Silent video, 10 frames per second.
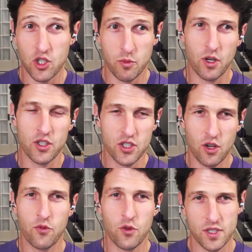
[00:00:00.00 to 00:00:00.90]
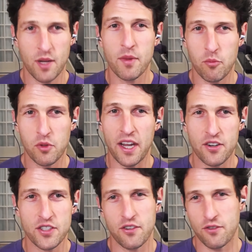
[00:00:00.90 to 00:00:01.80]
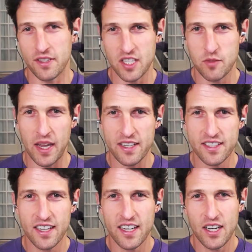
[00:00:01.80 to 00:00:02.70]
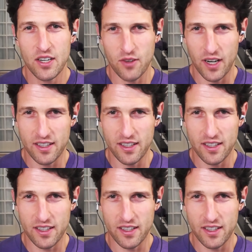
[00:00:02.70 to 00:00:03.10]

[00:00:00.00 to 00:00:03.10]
but also for some of the players that are in the space, right?